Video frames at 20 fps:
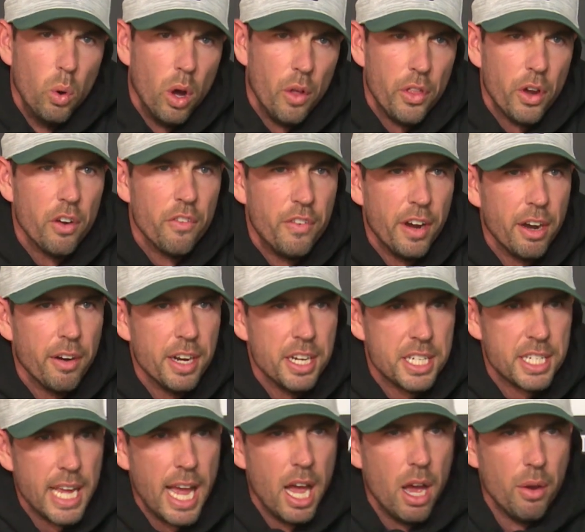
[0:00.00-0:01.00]
Well, they're very
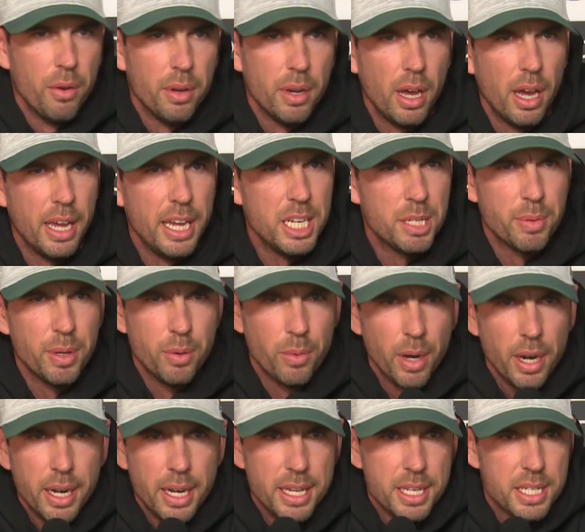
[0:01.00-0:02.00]
sound. He's been
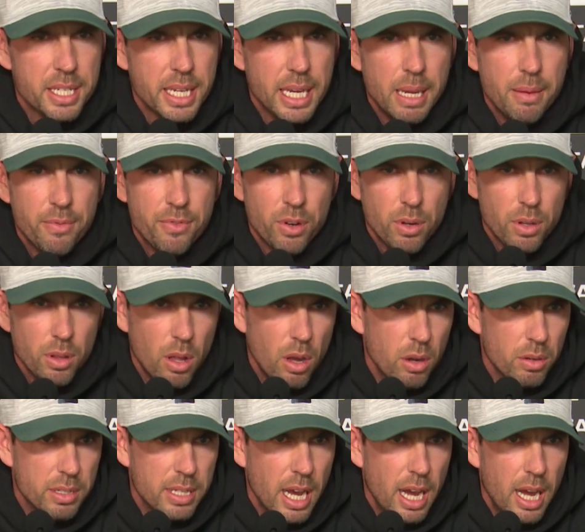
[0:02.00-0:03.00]
running his scheme for a
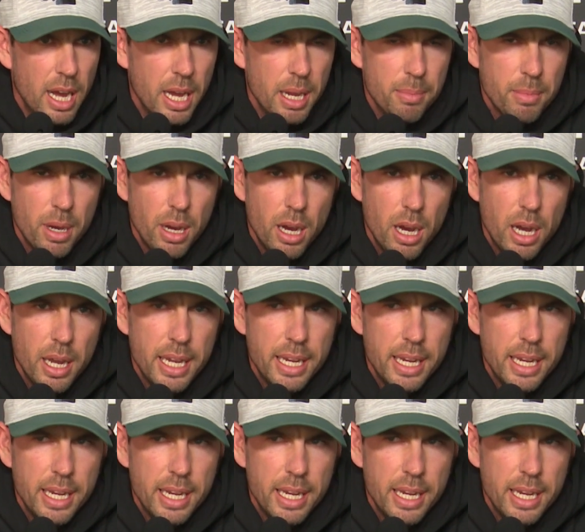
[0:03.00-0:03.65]
long time.